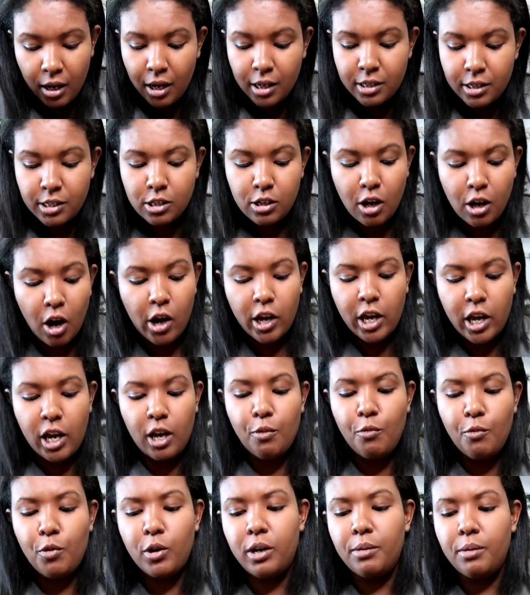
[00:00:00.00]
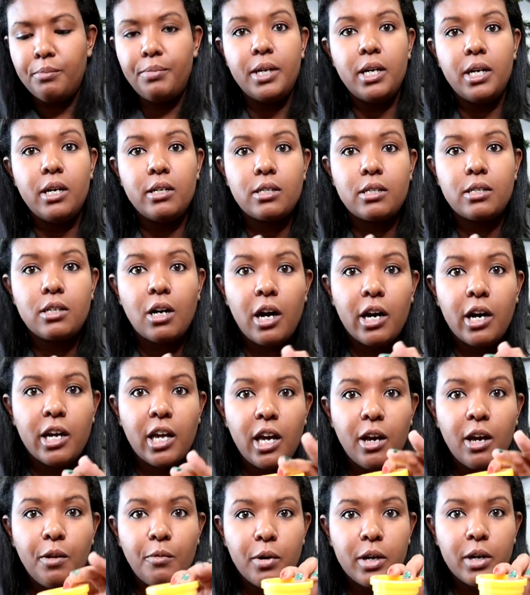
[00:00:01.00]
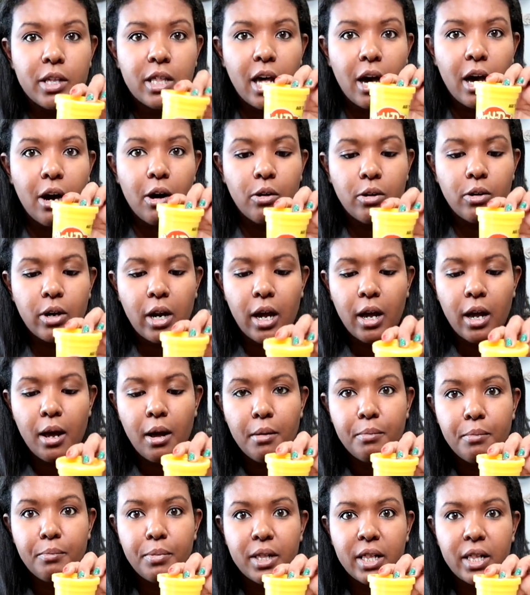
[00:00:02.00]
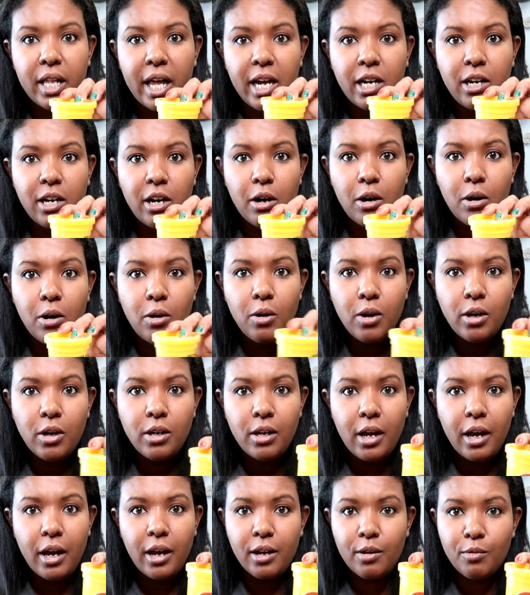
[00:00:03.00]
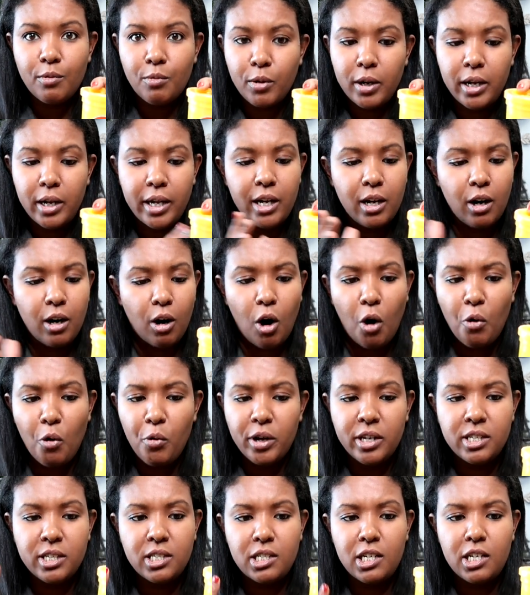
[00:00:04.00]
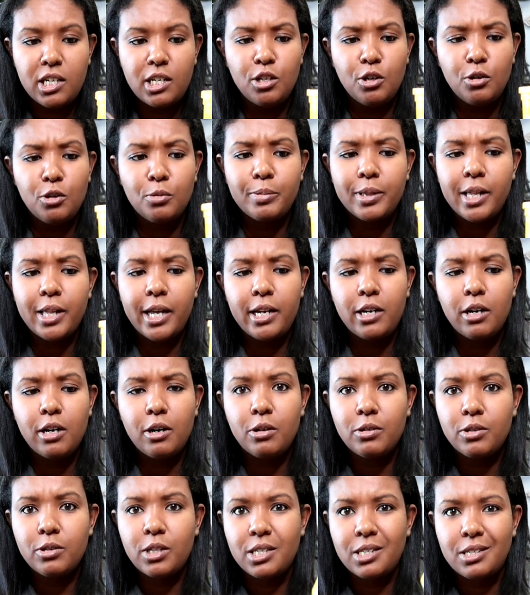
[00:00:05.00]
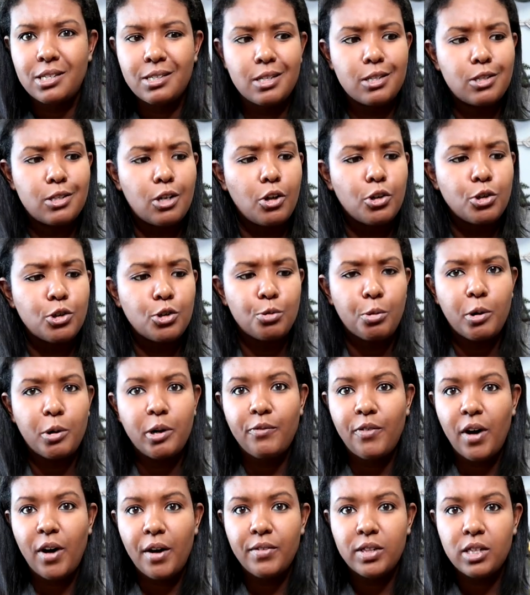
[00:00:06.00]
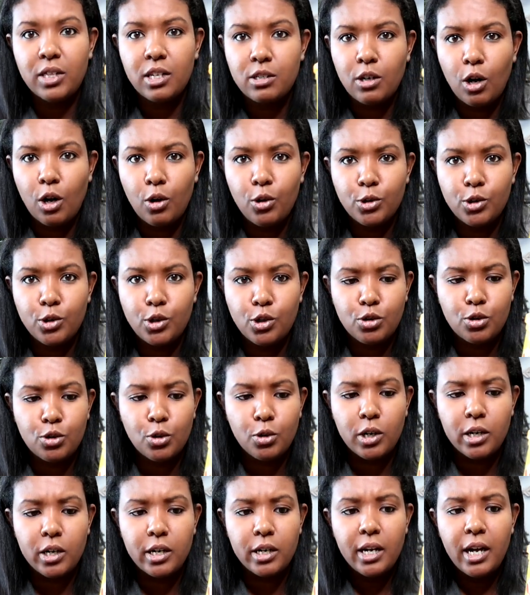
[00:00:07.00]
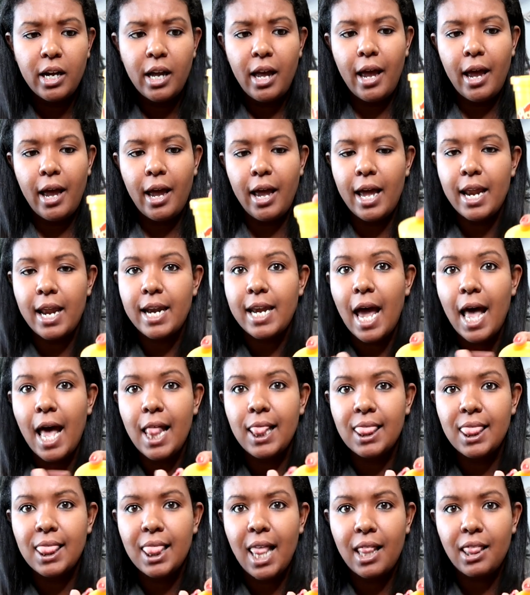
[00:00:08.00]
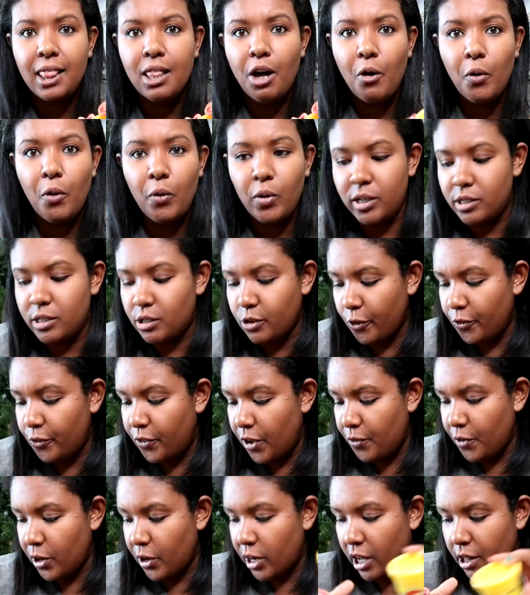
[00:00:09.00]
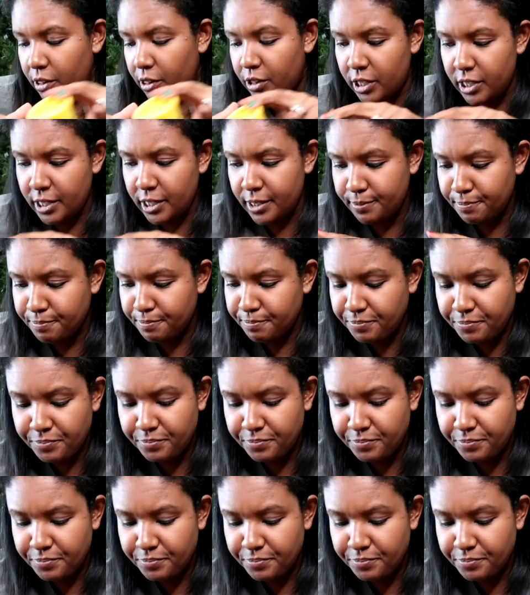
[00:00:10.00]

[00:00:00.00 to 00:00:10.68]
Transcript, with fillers: A stocking wouldn't be a stocking without Play-Doh, and we always need new Play-Doh. This is a dollar twenty-five at the dollar store and Lelo is her favorite color.